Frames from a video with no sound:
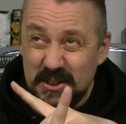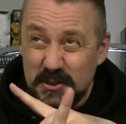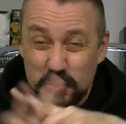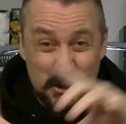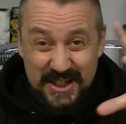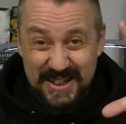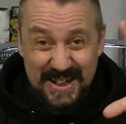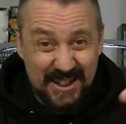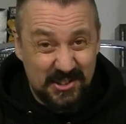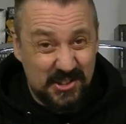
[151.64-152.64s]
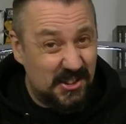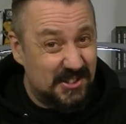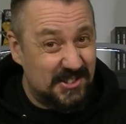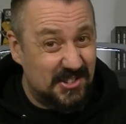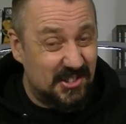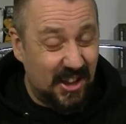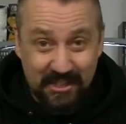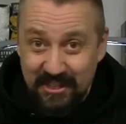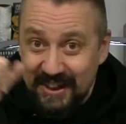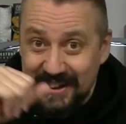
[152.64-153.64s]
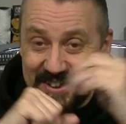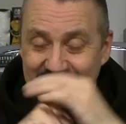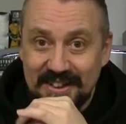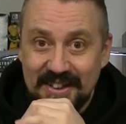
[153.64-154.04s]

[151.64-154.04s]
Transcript: Renaissance, I think.